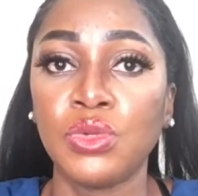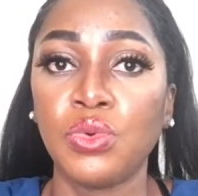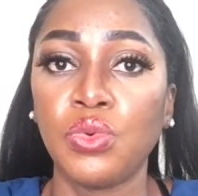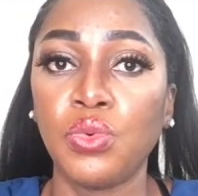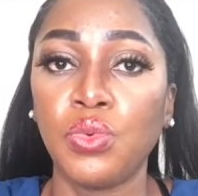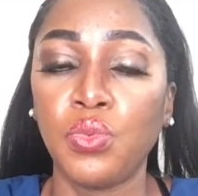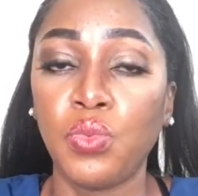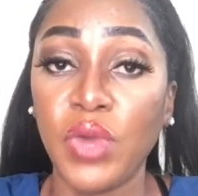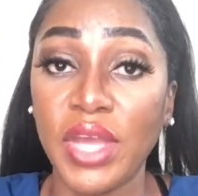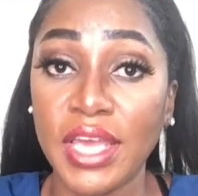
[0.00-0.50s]

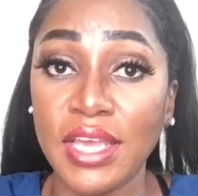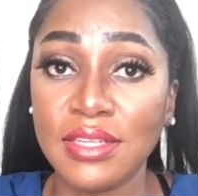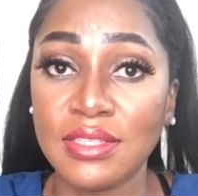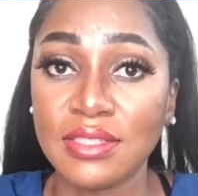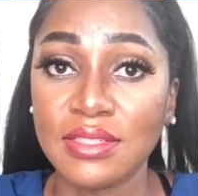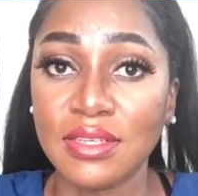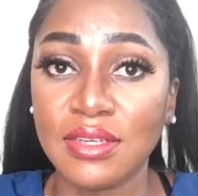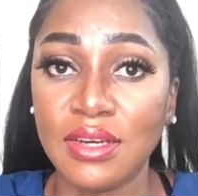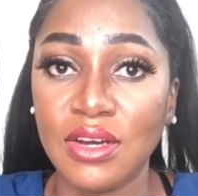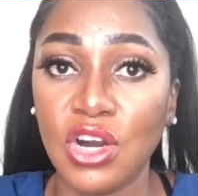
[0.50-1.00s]
wait
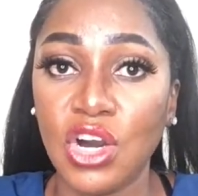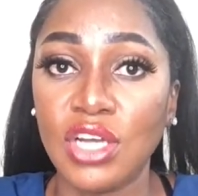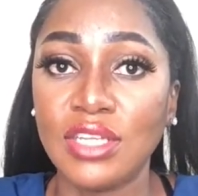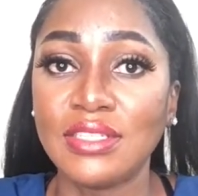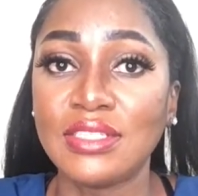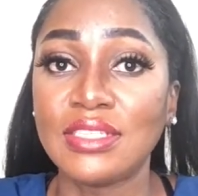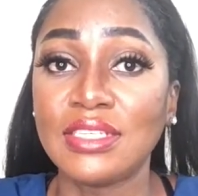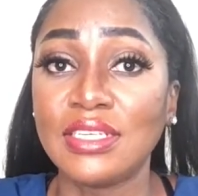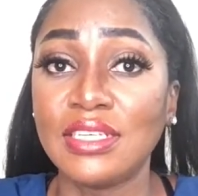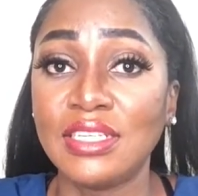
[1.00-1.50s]

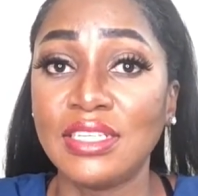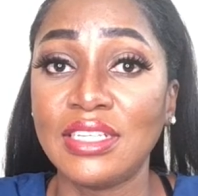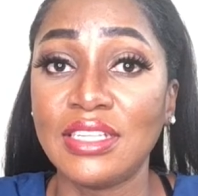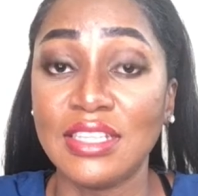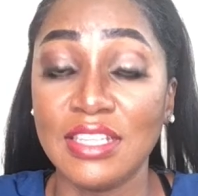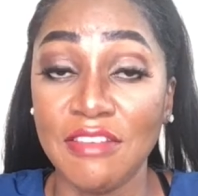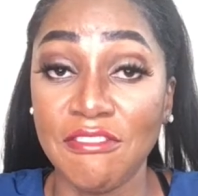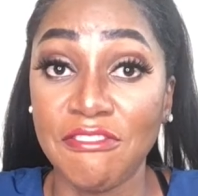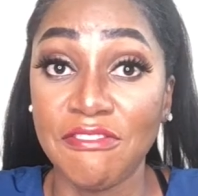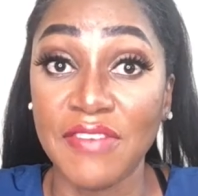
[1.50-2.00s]
until
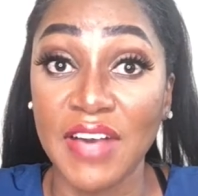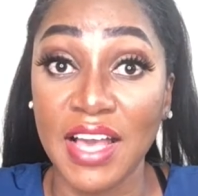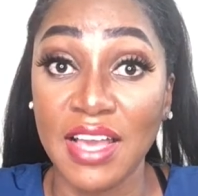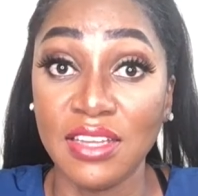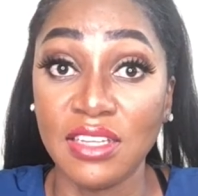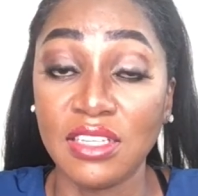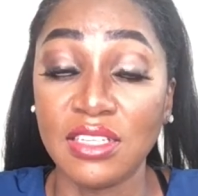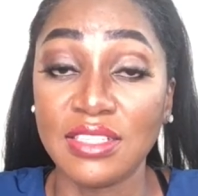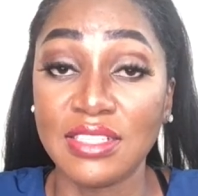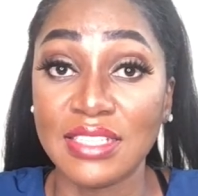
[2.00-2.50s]
the
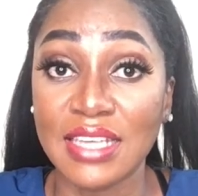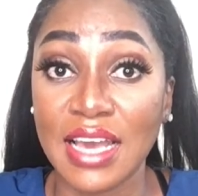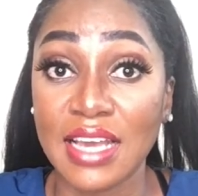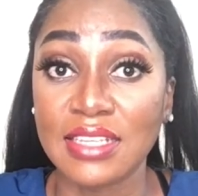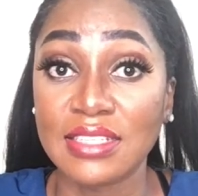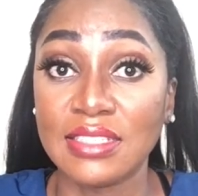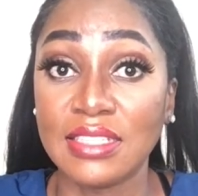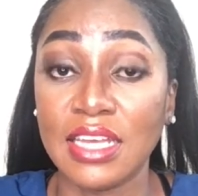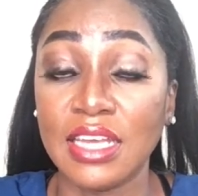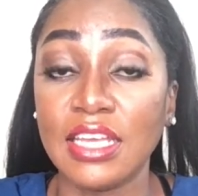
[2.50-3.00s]
final
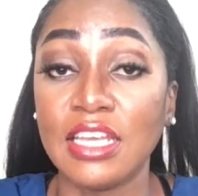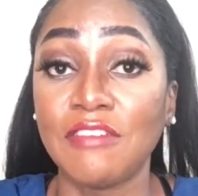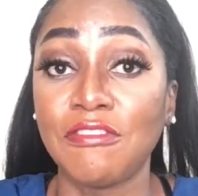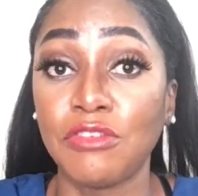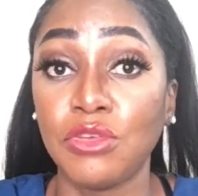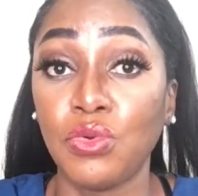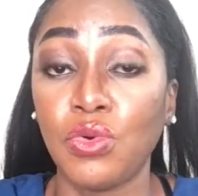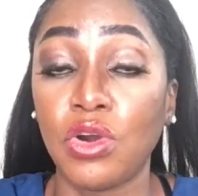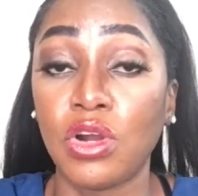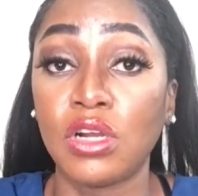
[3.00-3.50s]
tax day if
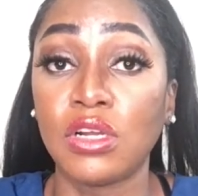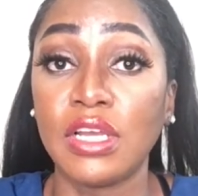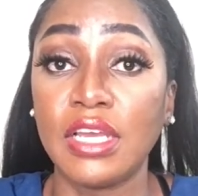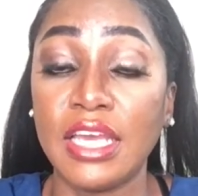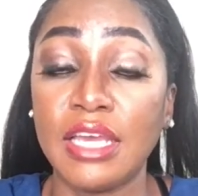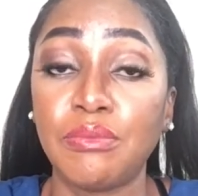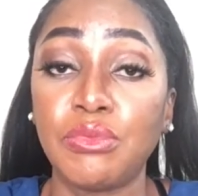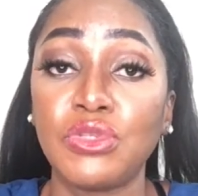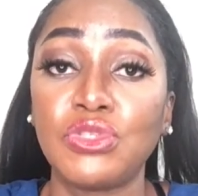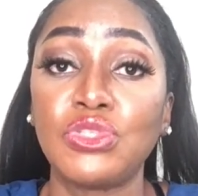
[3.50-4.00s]
you are
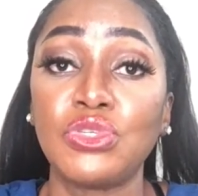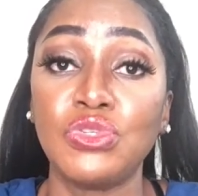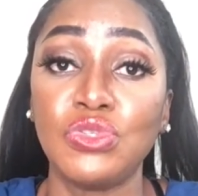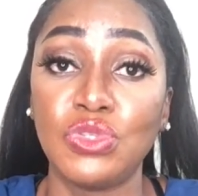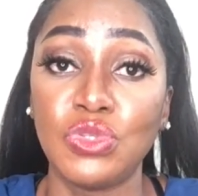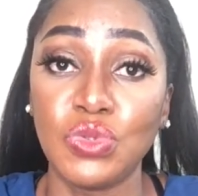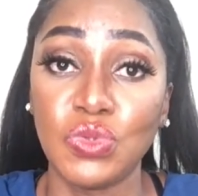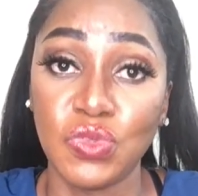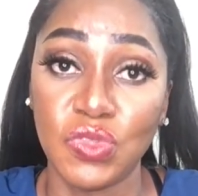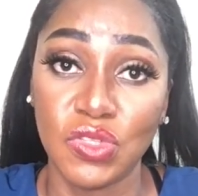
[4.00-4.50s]
able to
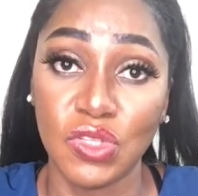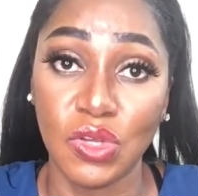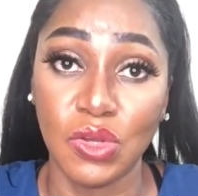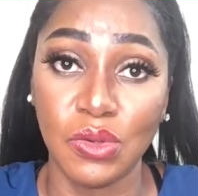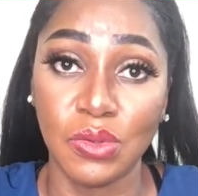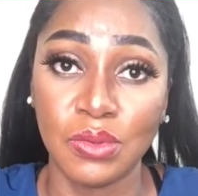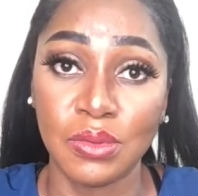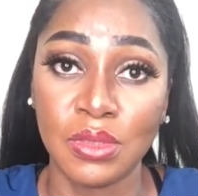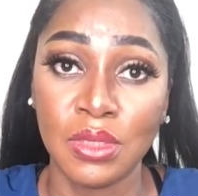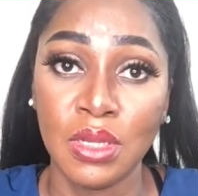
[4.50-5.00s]
do
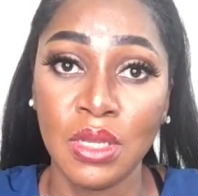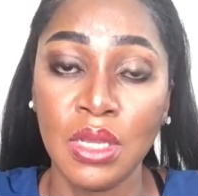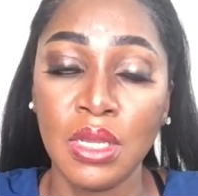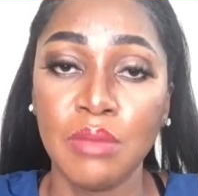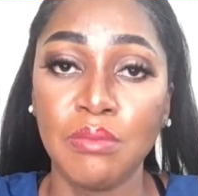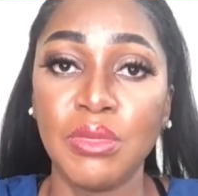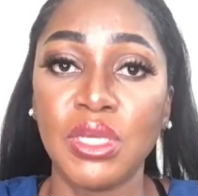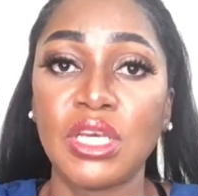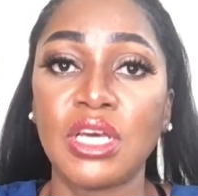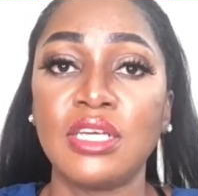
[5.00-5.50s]
so,
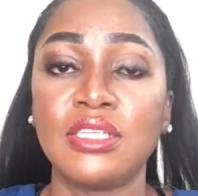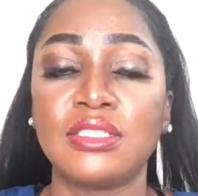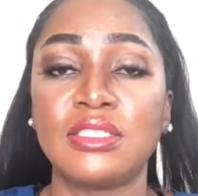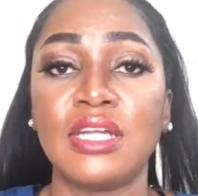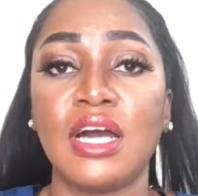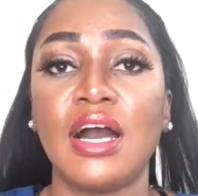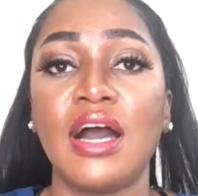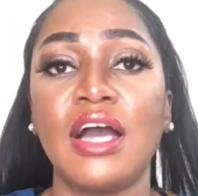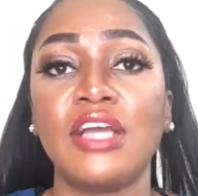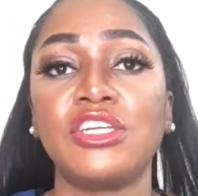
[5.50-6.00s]
because the
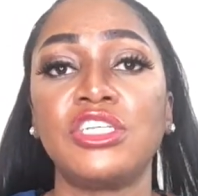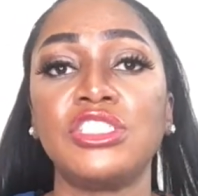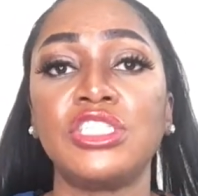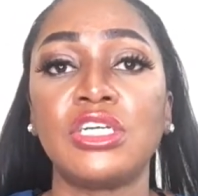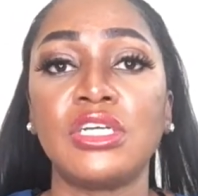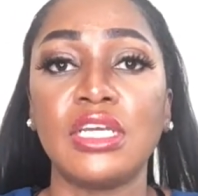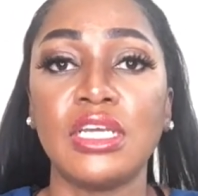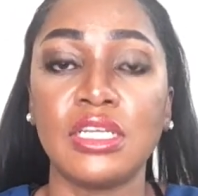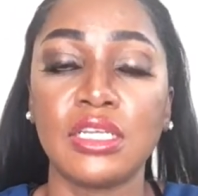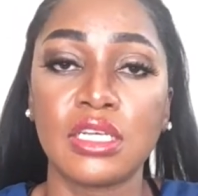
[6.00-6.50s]
higher your
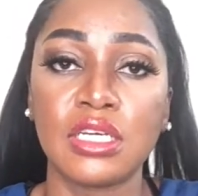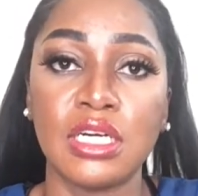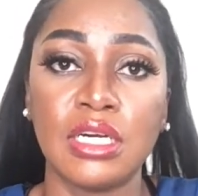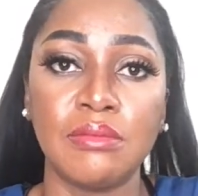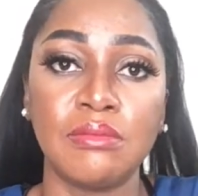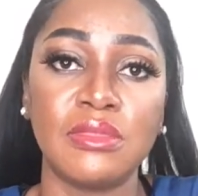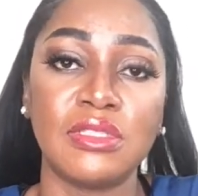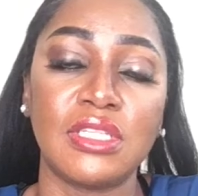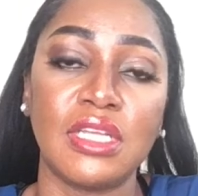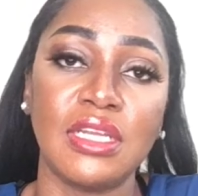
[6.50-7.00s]

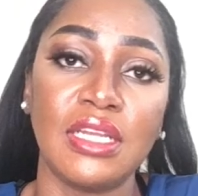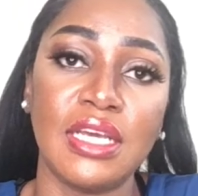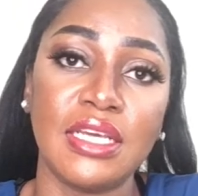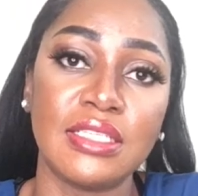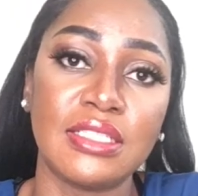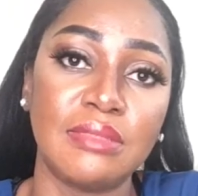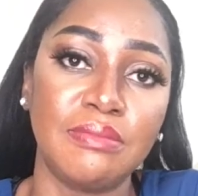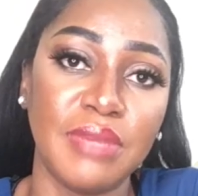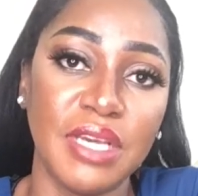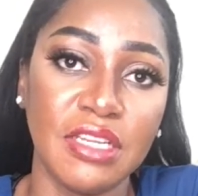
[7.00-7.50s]
income, the
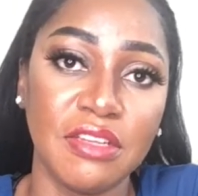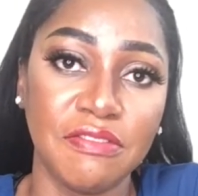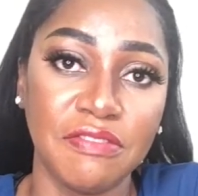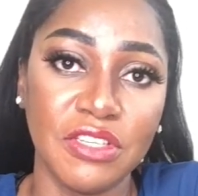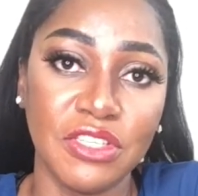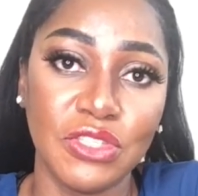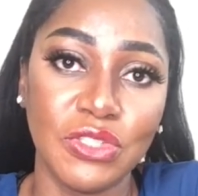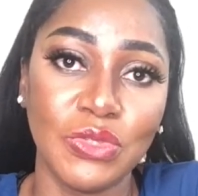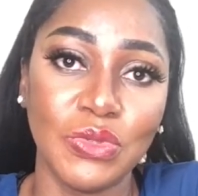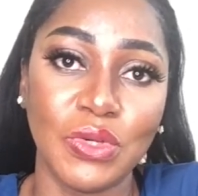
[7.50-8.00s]
less
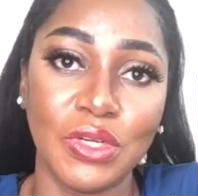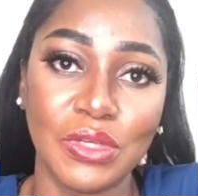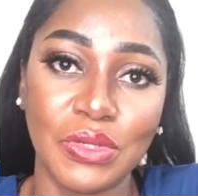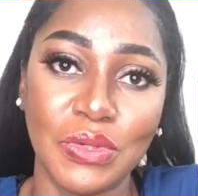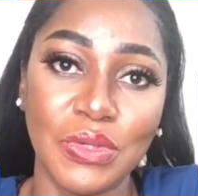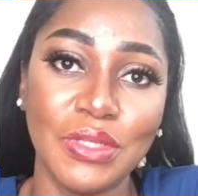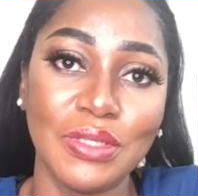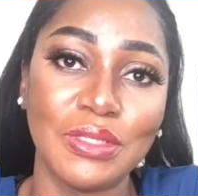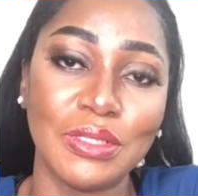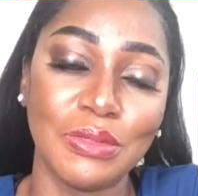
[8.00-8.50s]
benefits you are
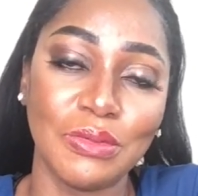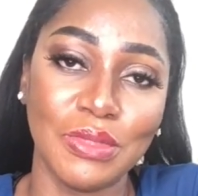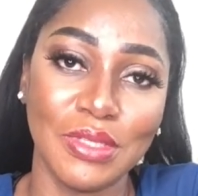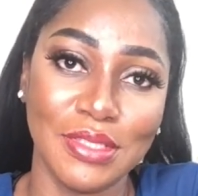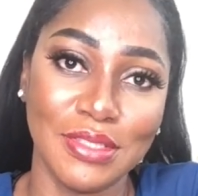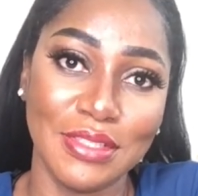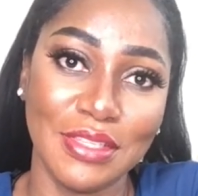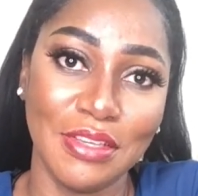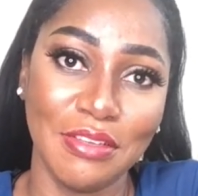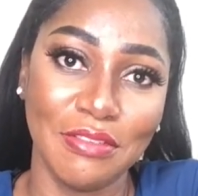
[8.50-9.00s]
going to
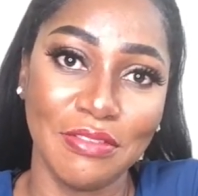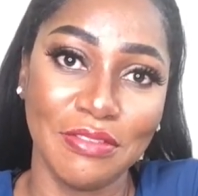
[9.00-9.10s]
receive.